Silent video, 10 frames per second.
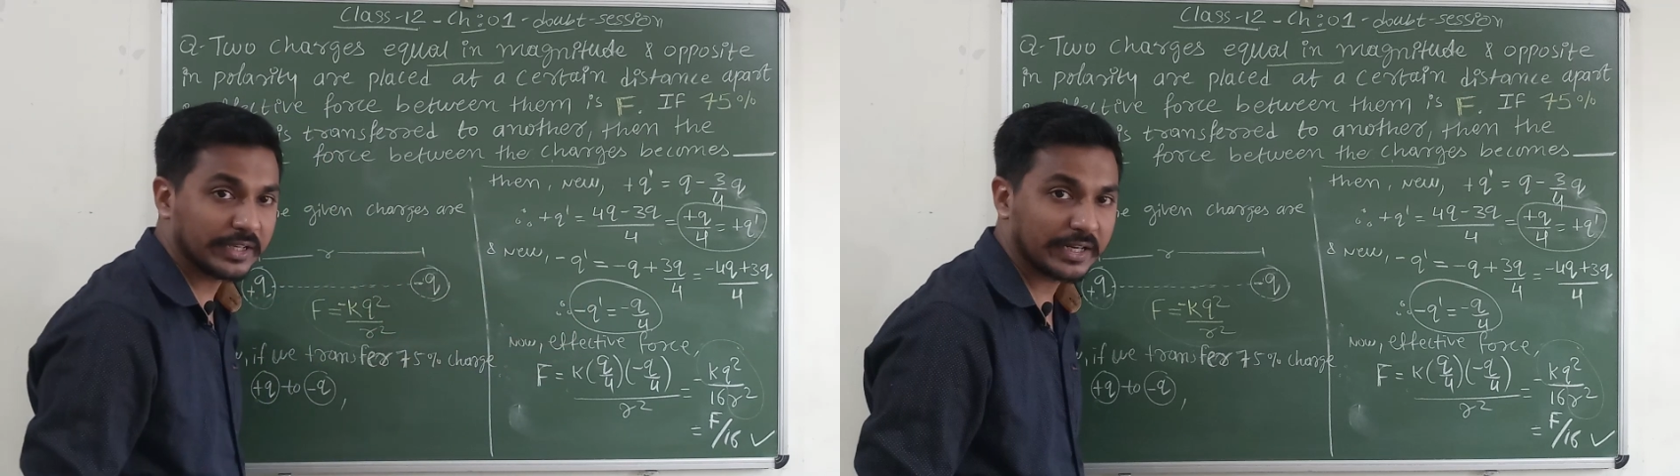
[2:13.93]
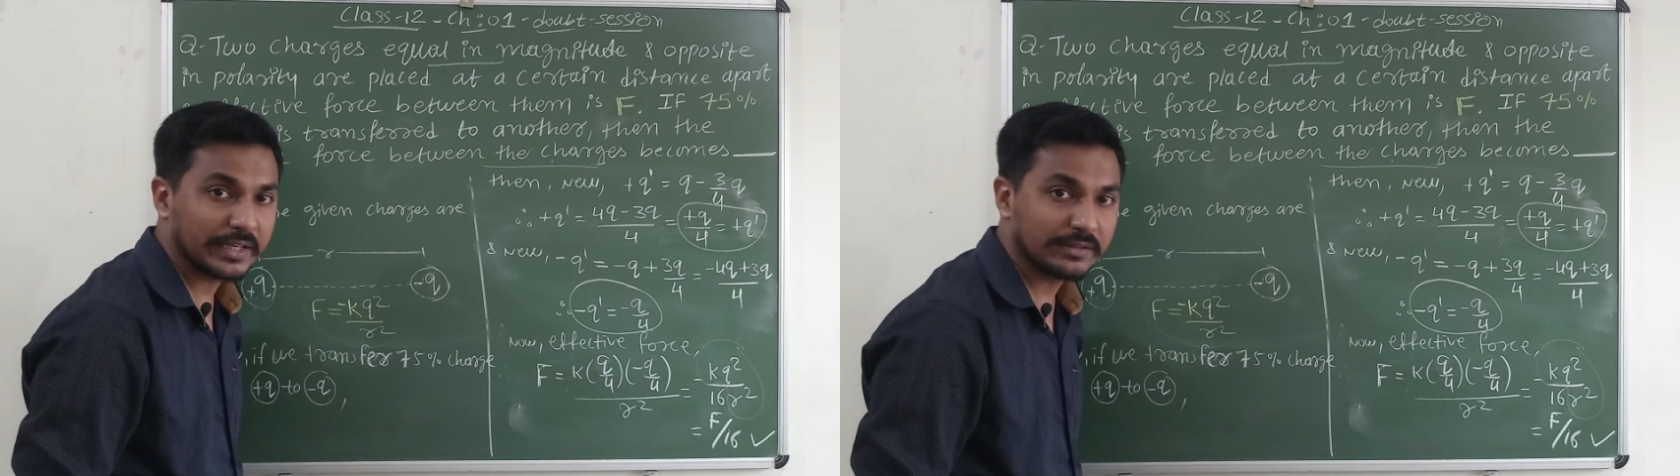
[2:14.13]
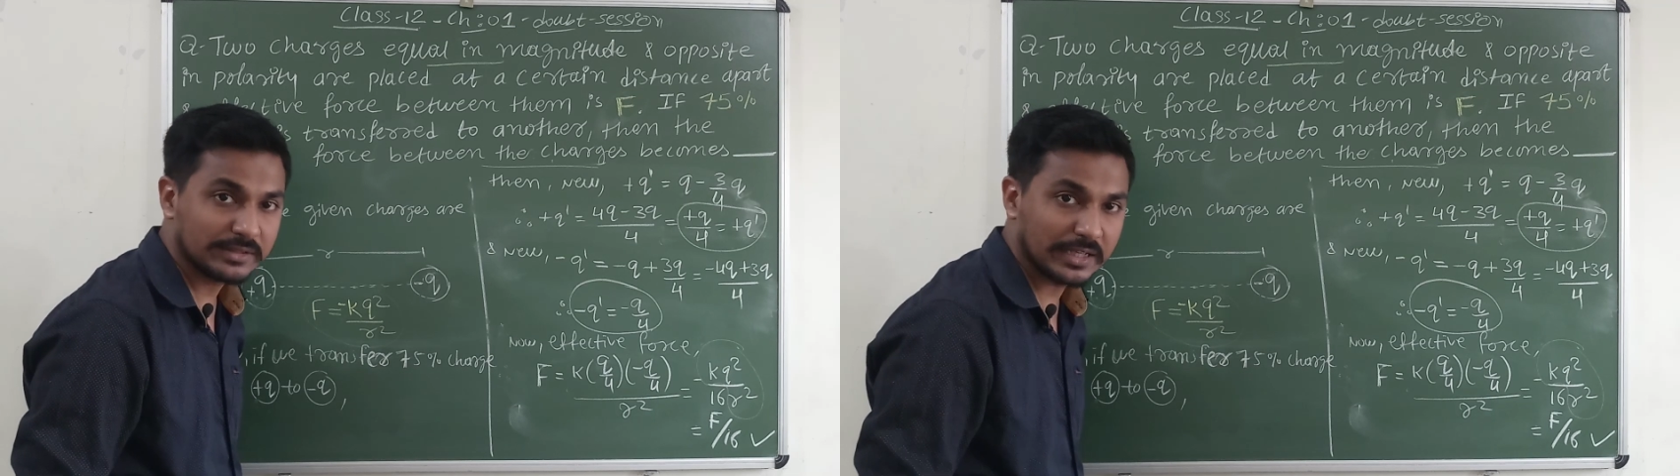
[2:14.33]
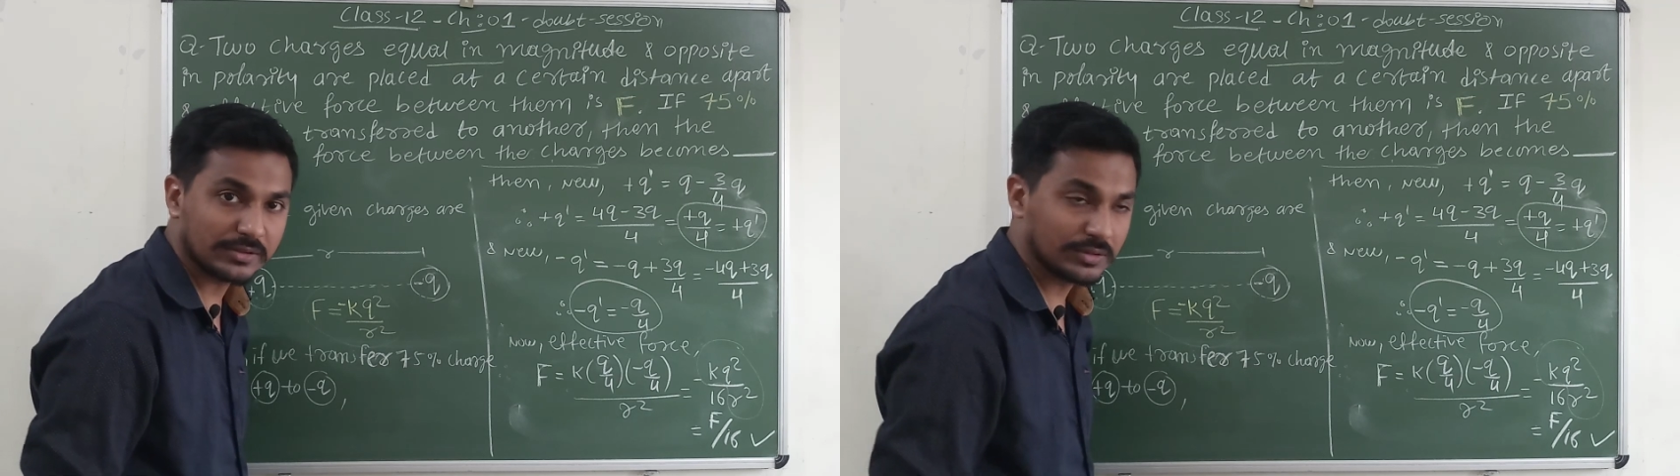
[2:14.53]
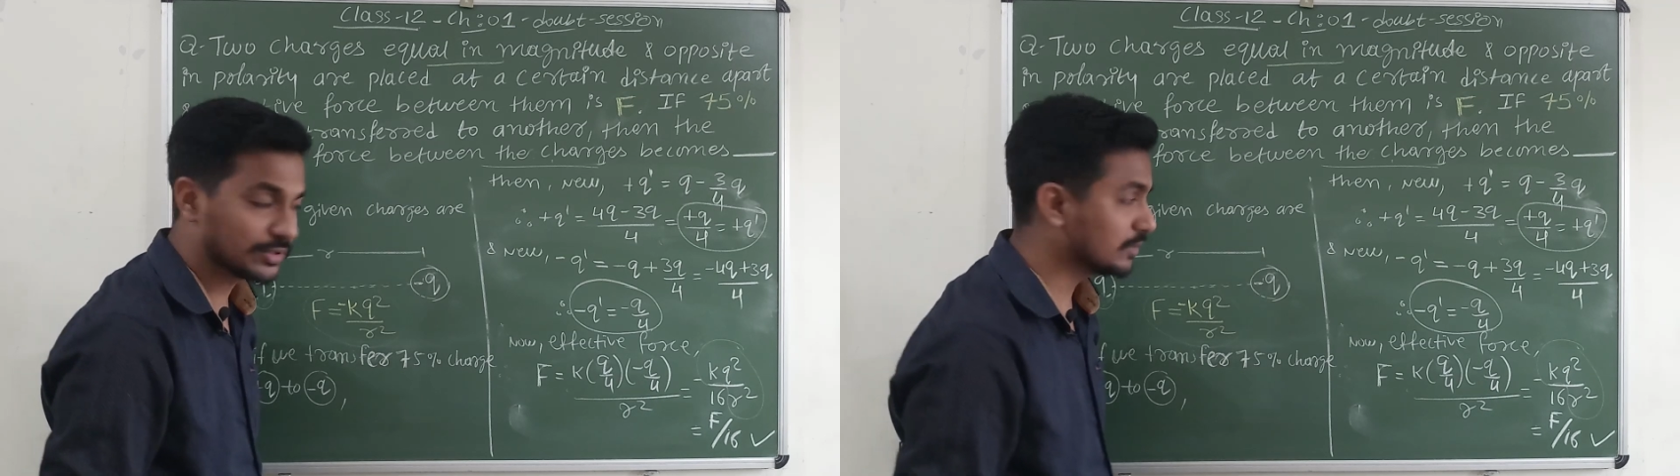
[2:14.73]
negative
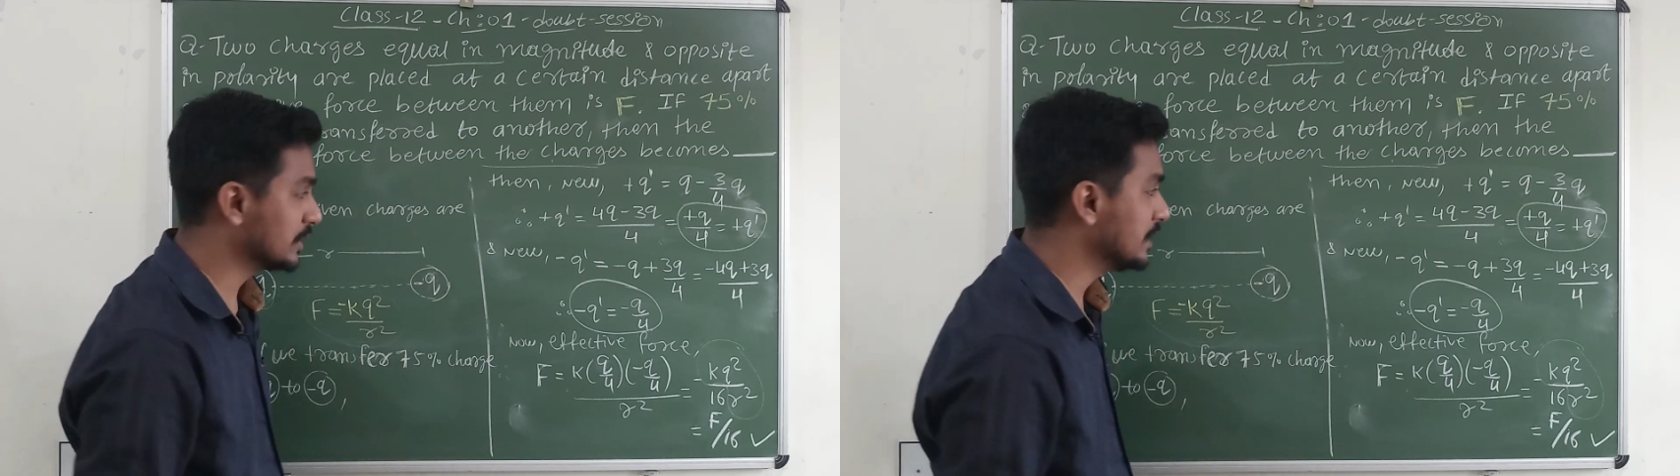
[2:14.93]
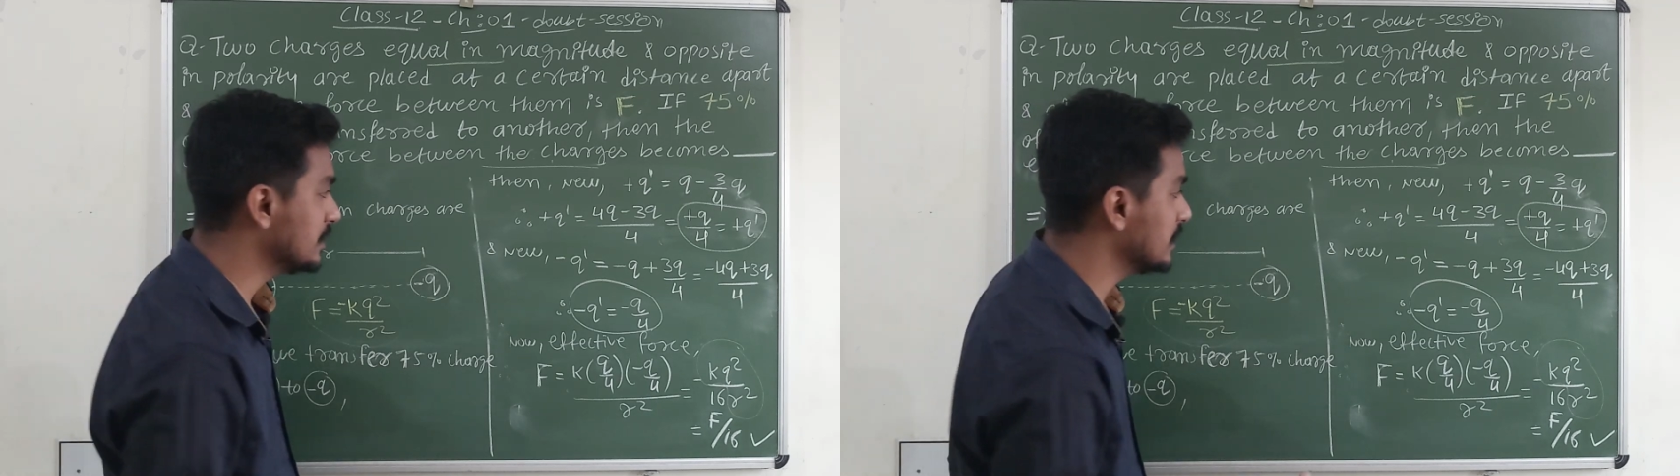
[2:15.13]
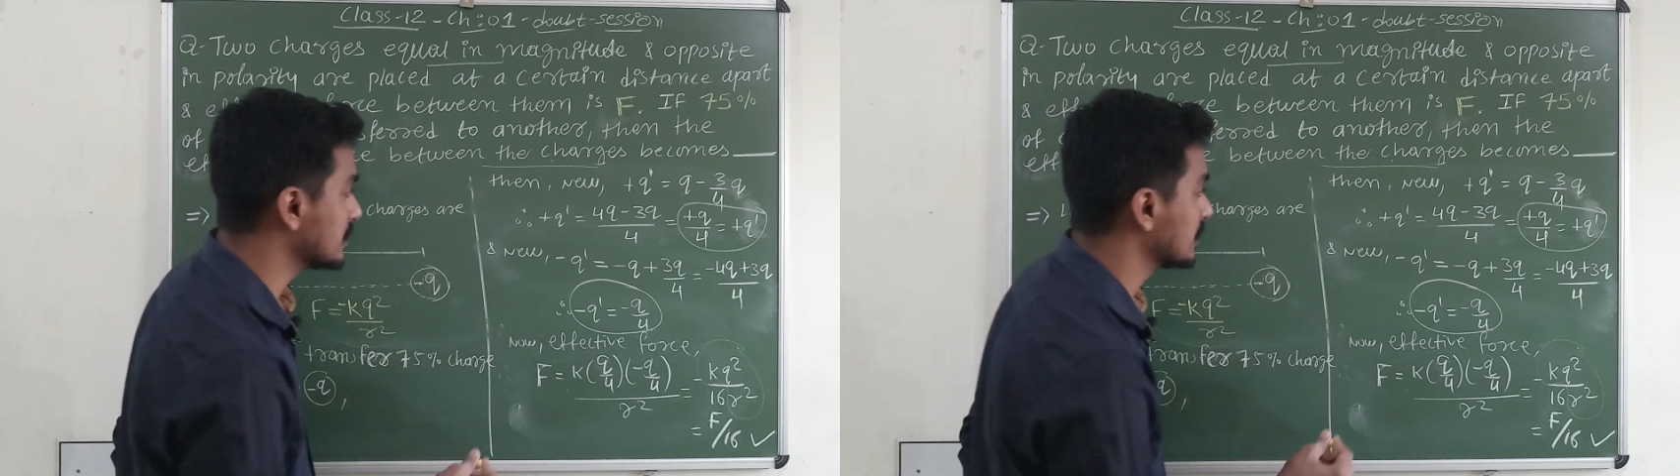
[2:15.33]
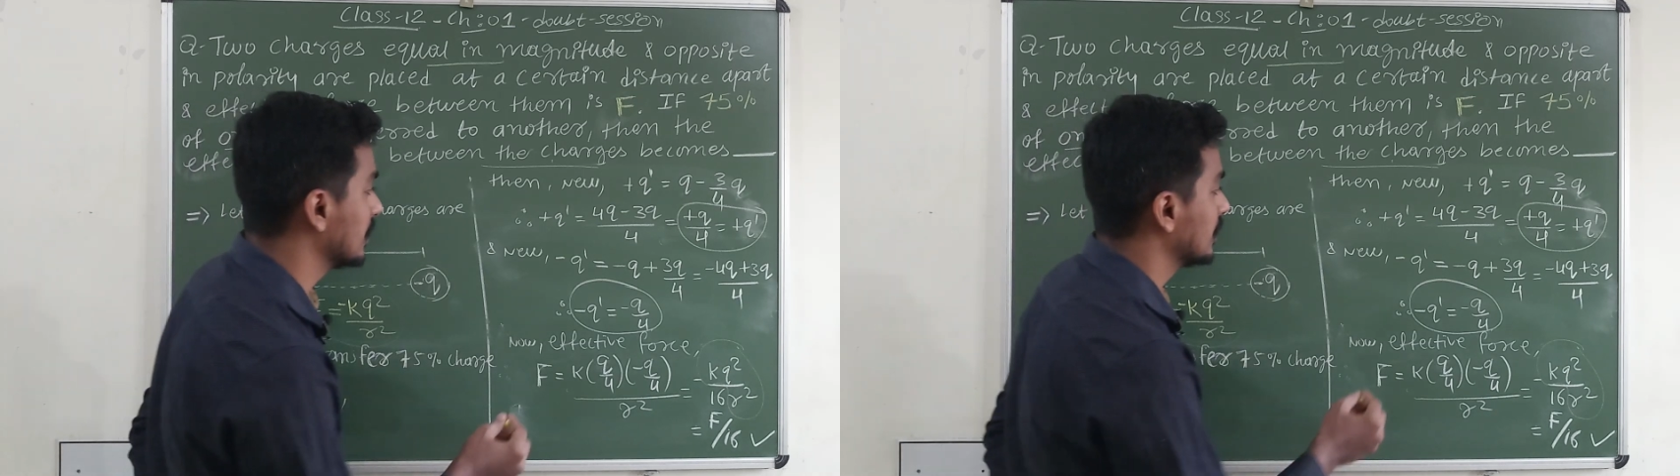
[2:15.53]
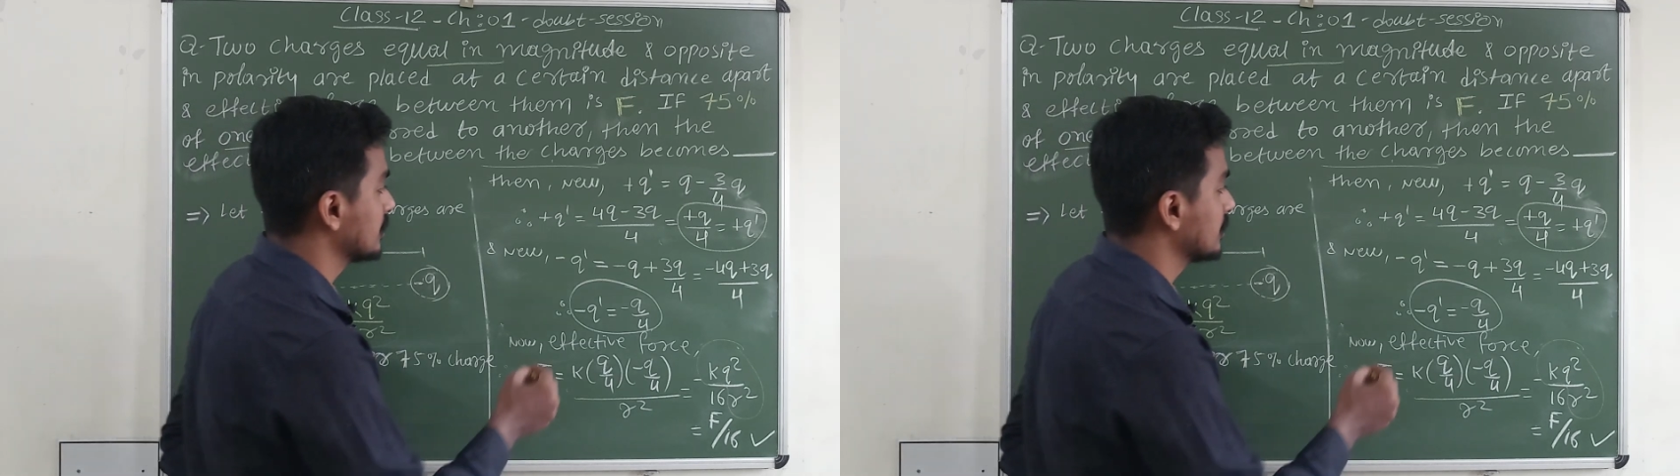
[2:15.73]
charge also changes.